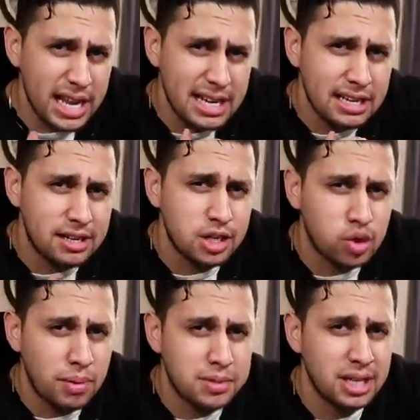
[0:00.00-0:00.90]
in the
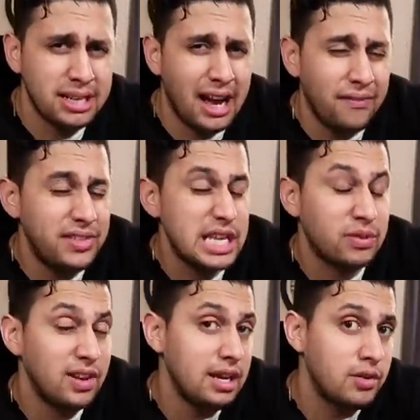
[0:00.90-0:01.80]
description of this
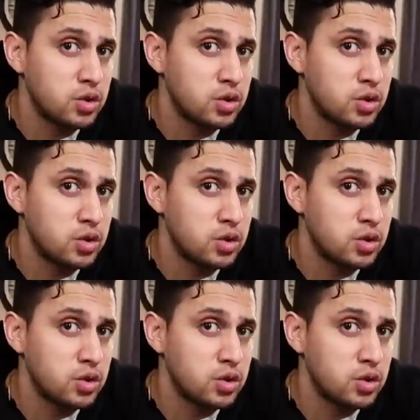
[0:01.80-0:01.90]
video,